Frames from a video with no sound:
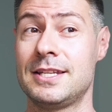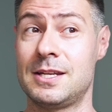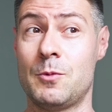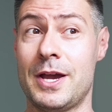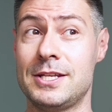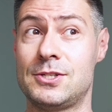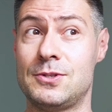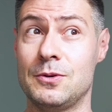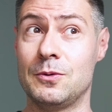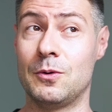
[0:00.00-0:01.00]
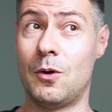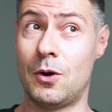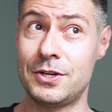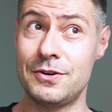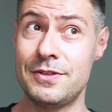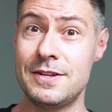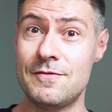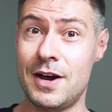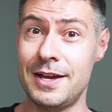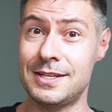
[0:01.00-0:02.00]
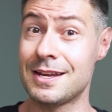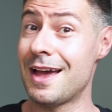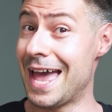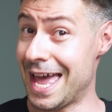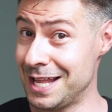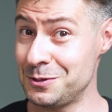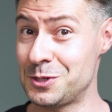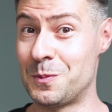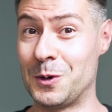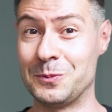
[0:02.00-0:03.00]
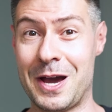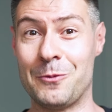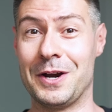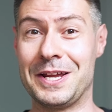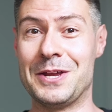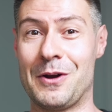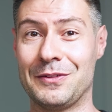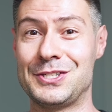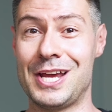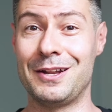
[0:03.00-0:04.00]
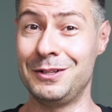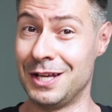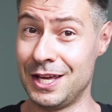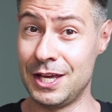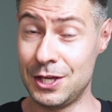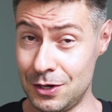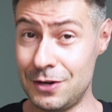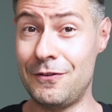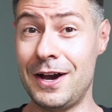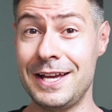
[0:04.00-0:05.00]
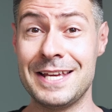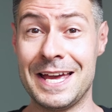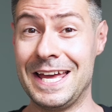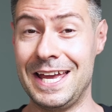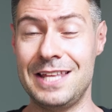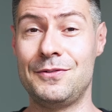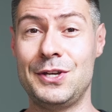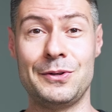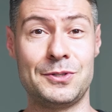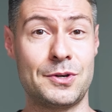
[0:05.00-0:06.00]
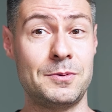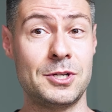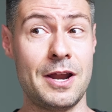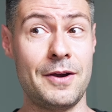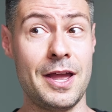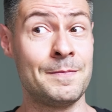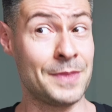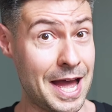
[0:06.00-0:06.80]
some ways to order the device, and to support my work here on the channel, you're gonna find in the video description area.